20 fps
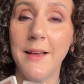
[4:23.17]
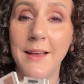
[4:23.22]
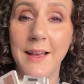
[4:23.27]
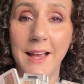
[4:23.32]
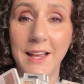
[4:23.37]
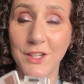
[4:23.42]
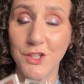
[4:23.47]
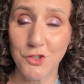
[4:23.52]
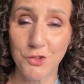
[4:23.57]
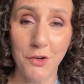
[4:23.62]

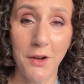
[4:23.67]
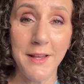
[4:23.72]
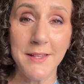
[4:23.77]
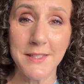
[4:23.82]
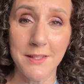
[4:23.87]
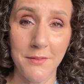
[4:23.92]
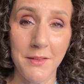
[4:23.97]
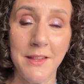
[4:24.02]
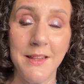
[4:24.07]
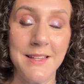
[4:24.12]
and try
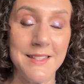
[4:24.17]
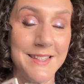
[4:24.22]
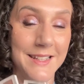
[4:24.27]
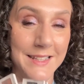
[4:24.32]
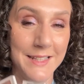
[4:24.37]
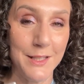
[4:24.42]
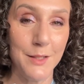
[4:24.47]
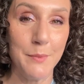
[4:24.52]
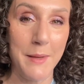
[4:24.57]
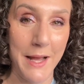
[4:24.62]
something that's a
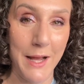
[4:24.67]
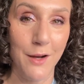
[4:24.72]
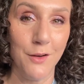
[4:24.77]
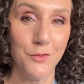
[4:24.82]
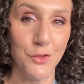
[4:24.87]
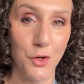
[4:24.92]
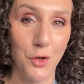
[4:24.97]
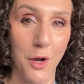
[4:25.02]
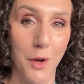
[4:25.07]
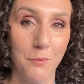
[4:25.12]
little bit out of
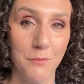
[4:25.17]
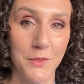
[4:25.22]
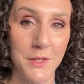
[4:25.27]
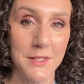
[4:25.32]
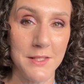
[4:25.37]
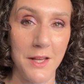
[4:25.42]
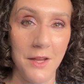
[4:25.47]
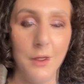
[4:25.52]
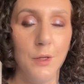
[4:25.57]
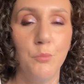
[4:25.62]
your comfort
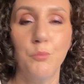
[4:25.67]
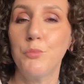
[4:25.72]
zone.